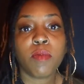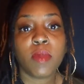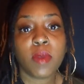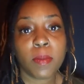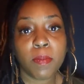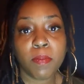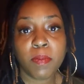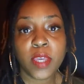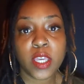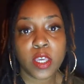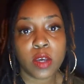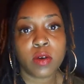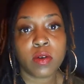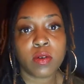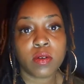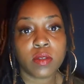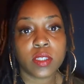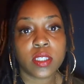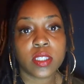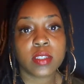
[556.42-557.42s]

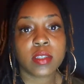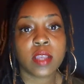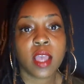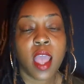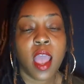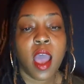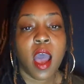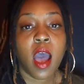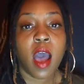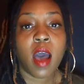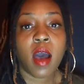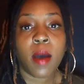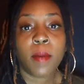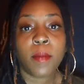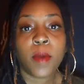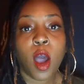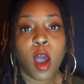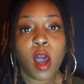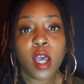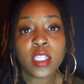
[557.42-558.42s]
meals.
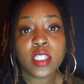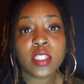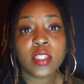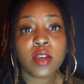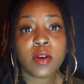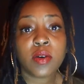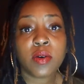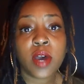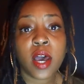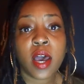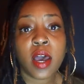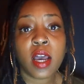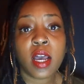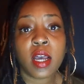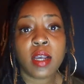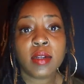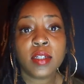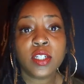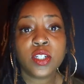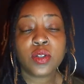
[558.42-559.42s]

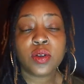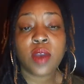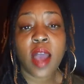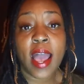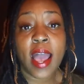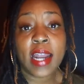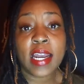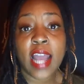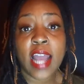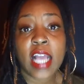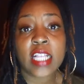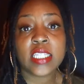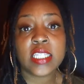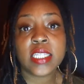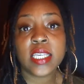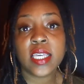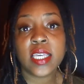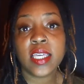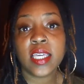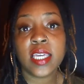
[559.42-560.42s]
Also, try not
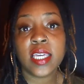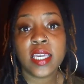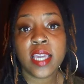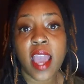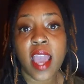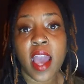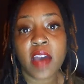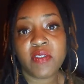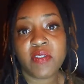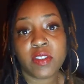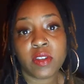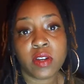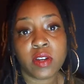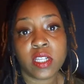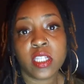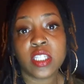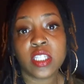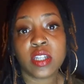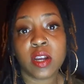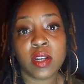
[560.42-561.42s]
to eat after
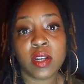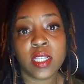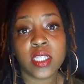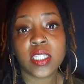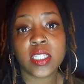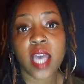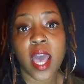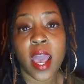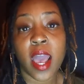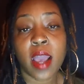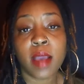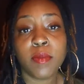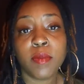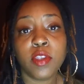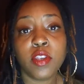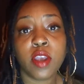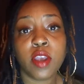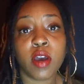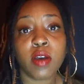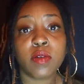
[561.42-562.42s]
a certain
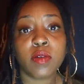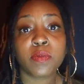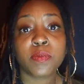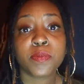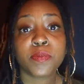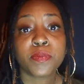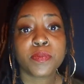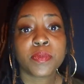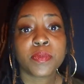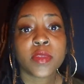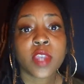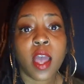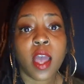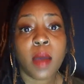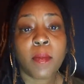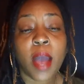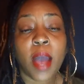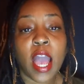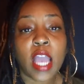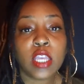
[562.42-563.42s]
time.
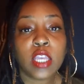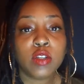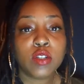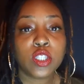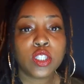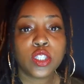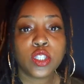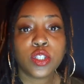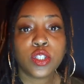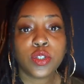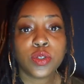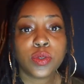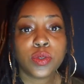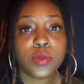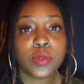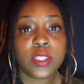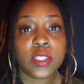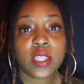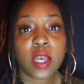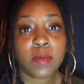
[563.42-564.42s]
I used to
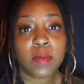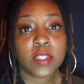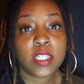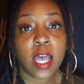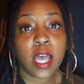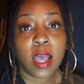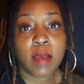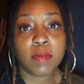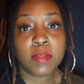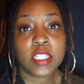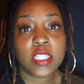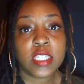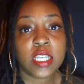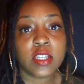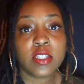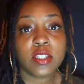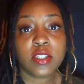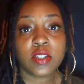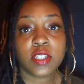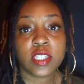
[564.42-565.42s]
do sometimes
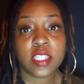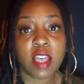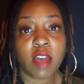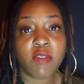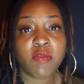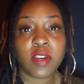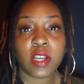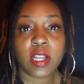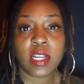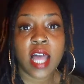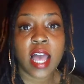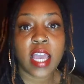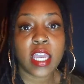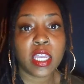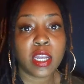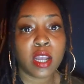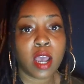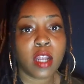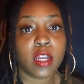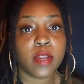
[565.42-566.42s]
6 or 7 o'clock.
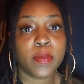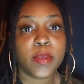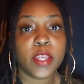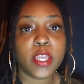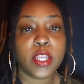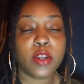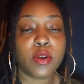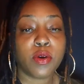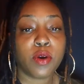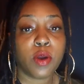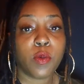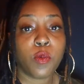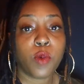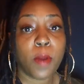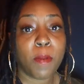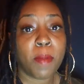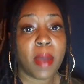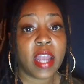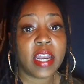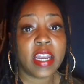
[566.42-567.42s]
It all depended on
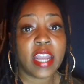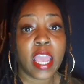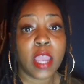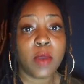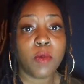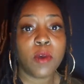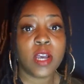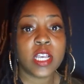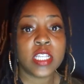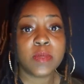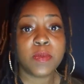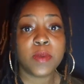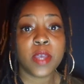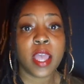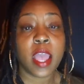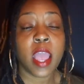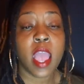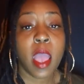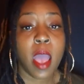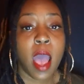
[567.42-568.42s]
what my day was,
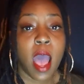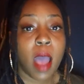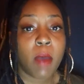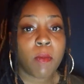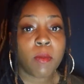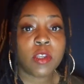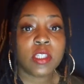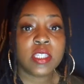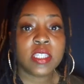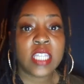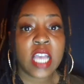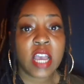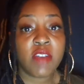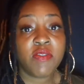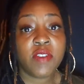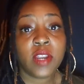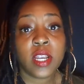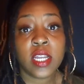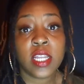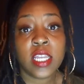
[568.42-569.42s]
but I most
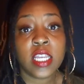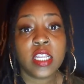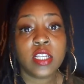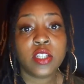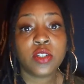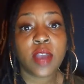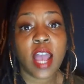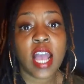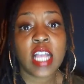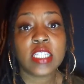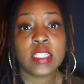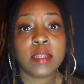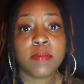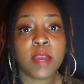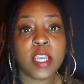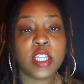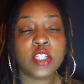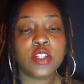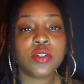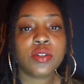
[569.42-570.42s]
definitely tried to
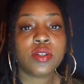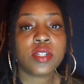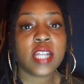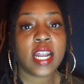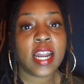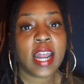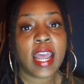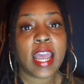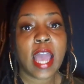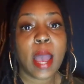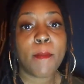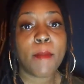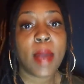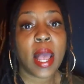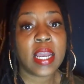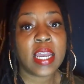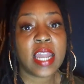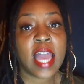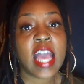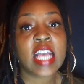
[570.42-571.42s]
make sure that I got
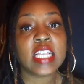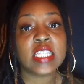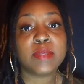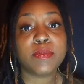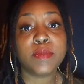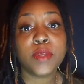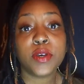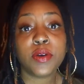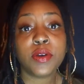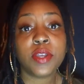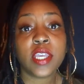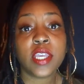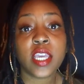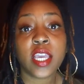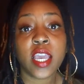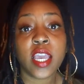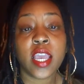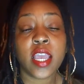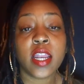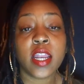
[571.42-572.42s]
my last meal
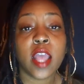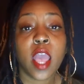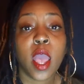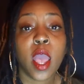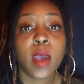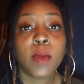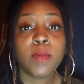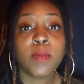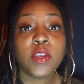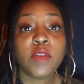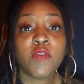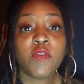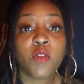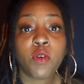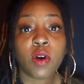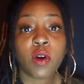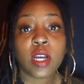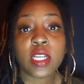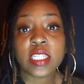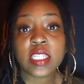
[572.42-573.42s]
in
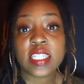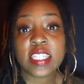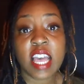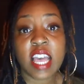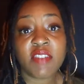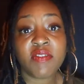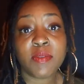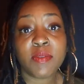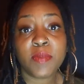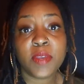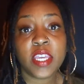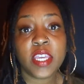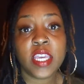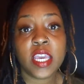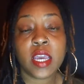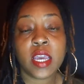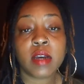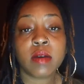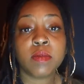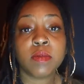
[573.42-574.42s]
before 7
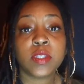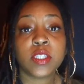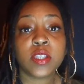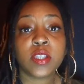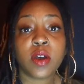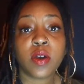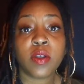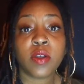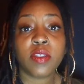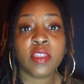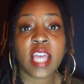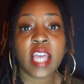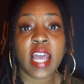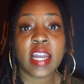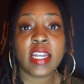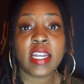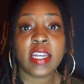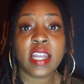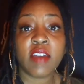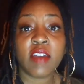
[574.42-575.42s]
p.m. So
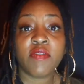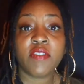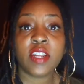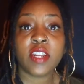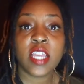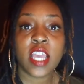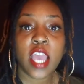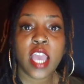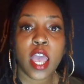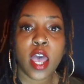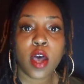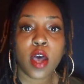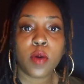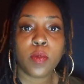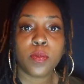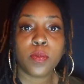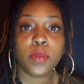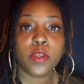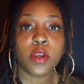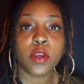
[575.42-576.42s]
that'll definitely
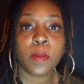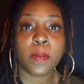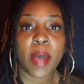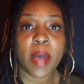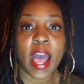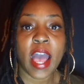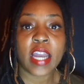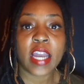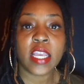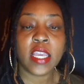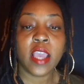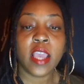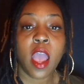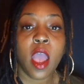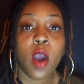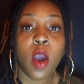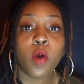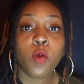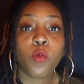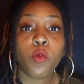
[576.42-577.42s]
help your body
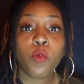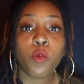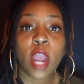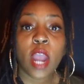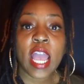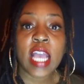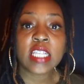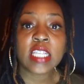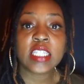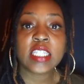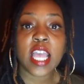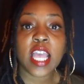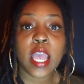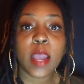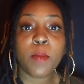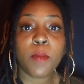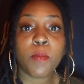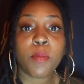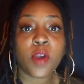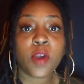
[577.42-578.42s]
rest
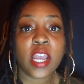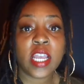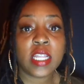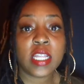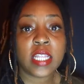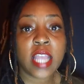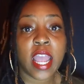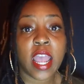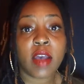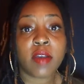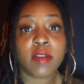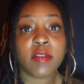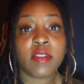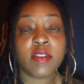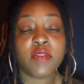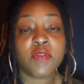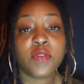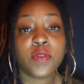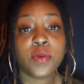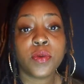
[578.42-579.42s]
and break down
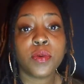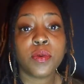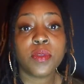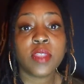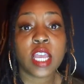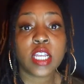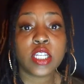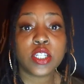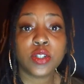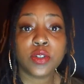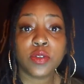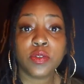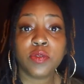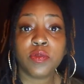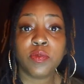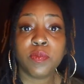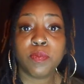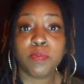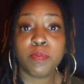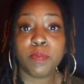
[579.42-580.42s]
the food that
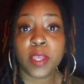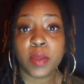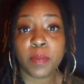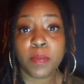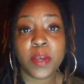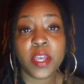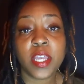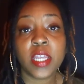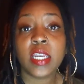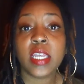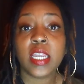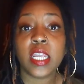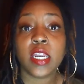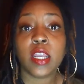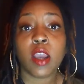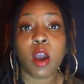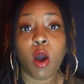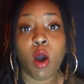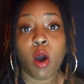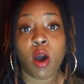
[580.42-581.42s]
you've been putting in
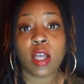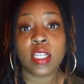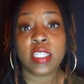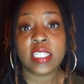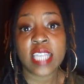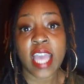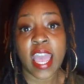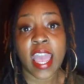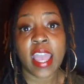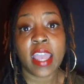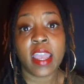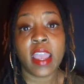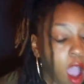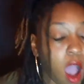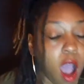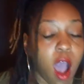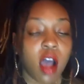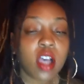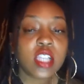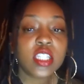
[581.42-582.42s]
it all day.
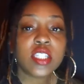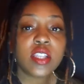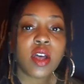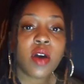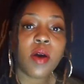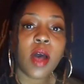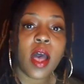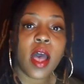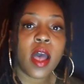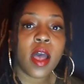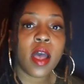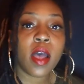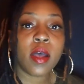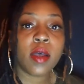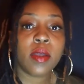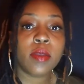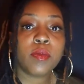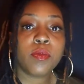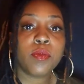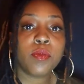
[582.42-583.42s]

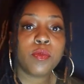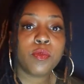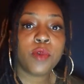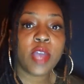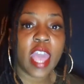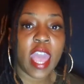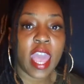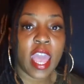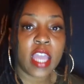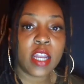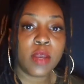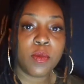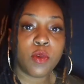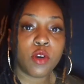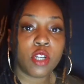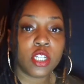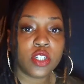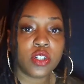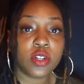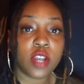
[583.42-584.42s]
Also, with adding
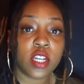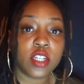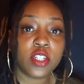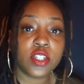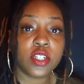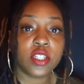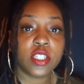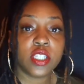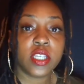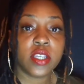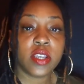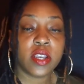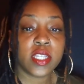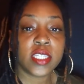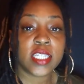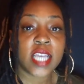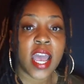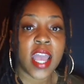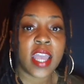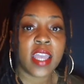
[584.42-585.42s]
more structure to
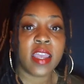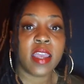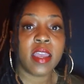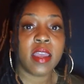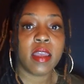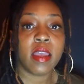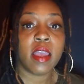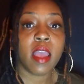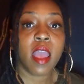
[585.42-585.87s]
your diet.